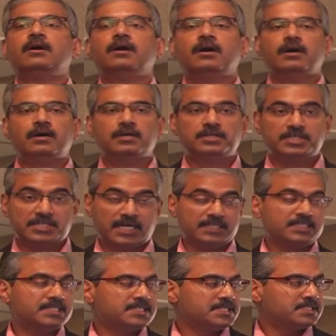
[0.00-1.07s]
other
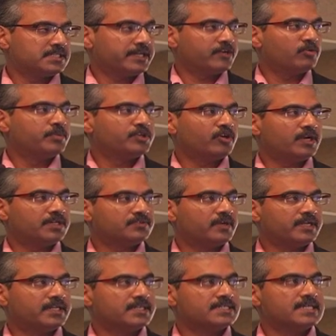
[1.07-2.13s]
diseases like rheumatoid
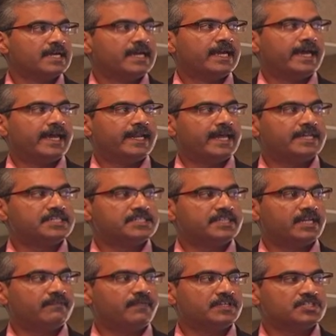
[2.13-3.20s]
arthritis. And
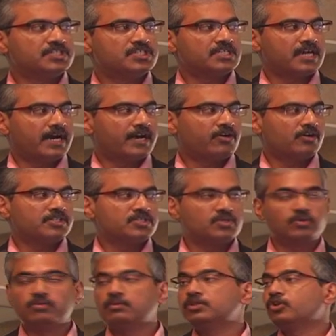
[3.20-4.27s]
anti-TNF agents are
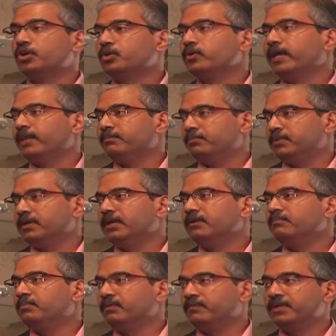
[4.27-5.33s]
also thought to help in
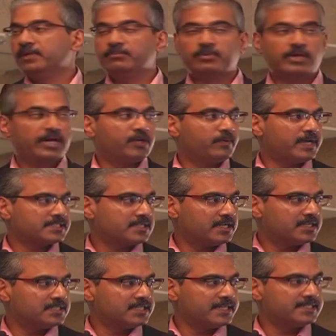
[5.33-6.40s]
preventing cardiovascular
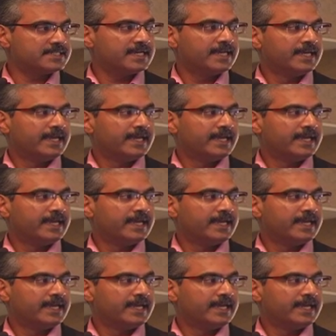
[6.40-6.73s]
disease.